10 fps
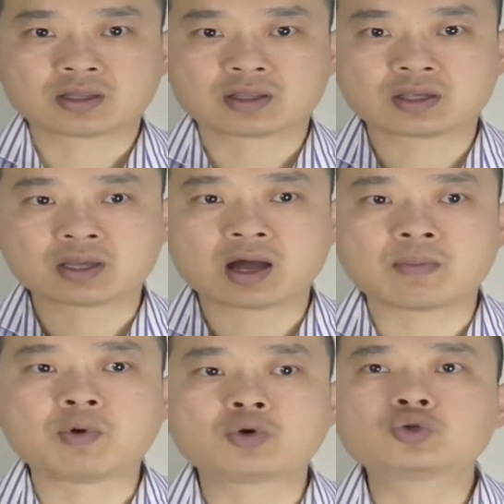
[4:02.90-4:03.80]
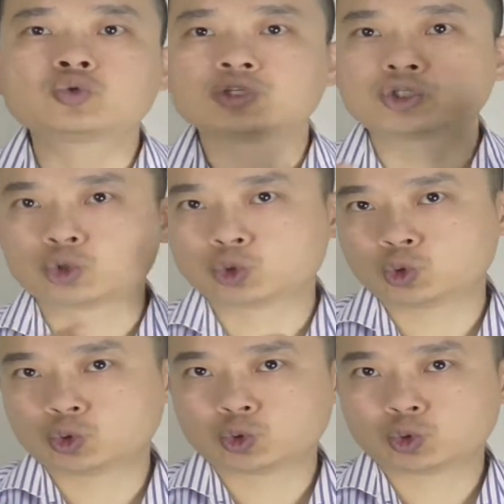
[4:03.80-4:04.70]
They are more toward
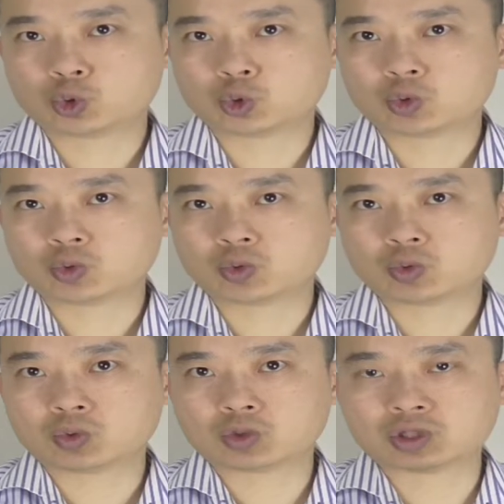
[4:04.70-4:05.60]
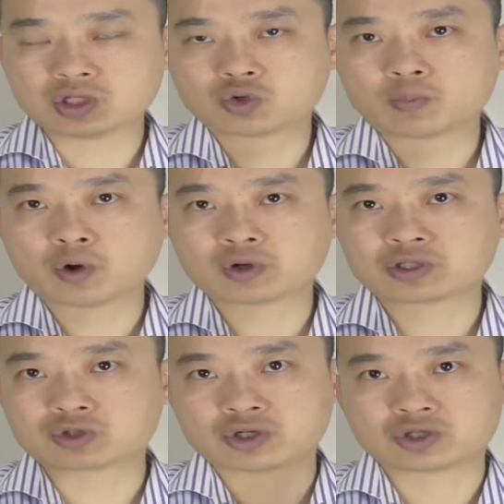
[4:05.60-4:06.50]
to distal point
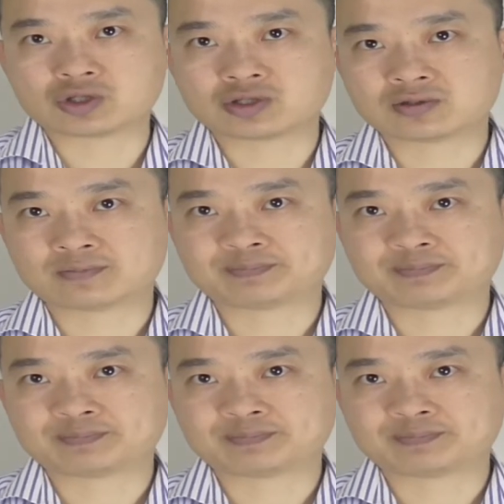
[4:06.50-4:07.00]
strategies.